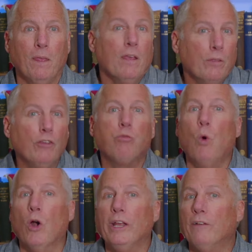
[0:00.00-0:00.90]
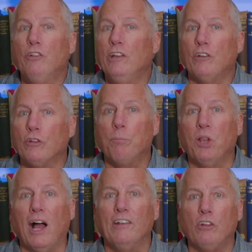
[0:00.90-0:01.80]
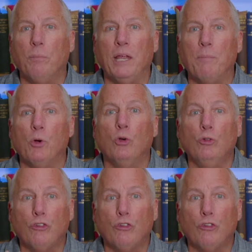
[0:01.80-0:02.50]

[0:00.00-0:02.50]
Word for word: This warning of Jesus applies to people who